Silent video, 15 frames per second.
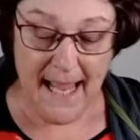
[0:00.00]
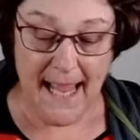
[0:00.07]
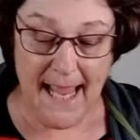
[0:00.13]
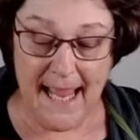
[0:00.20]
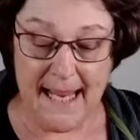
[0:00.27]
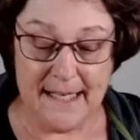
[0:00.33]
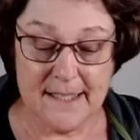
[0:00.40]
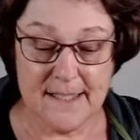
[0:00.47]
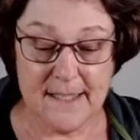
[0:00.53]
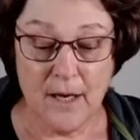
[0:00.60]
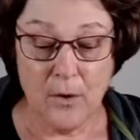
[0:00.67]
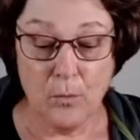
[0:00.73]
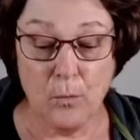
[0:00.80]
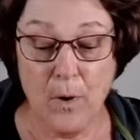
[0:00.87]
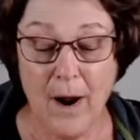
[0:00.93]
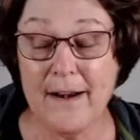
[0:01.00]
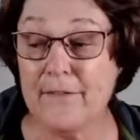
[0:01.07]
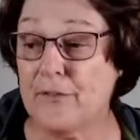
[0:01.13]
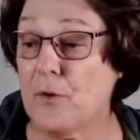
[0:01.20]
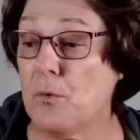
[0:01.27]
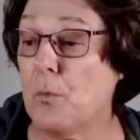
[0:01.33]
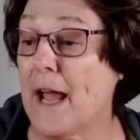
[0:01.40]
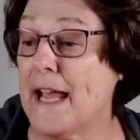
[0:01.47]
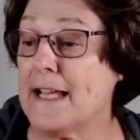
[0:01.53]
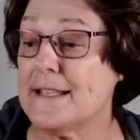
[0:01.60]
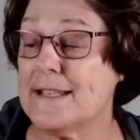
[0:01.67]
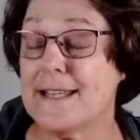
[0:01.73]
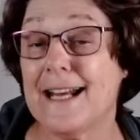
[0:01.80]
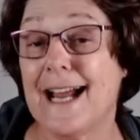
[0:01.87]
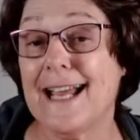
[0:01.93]
And one of the ways
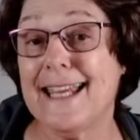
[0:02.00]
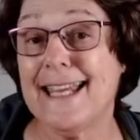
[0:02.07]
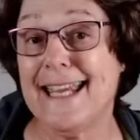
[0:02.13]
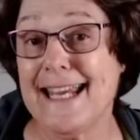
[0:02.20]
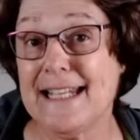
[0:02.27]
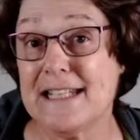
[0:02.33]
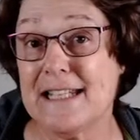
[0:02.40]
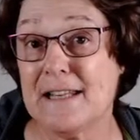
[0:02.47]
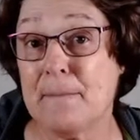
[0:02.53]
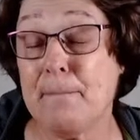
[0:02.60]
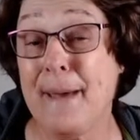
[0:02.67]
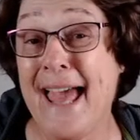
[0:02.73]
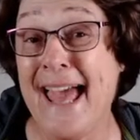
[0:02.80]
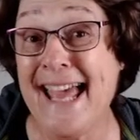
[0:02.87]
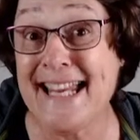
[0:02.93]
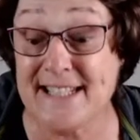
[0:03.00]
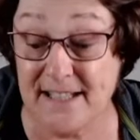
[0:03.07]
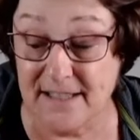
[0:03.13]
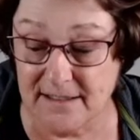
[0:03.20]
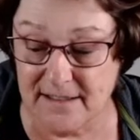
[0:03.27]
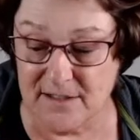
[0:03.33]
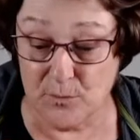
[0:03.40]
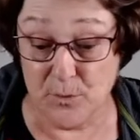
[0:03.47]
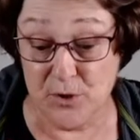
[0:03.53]
that I get the patterns,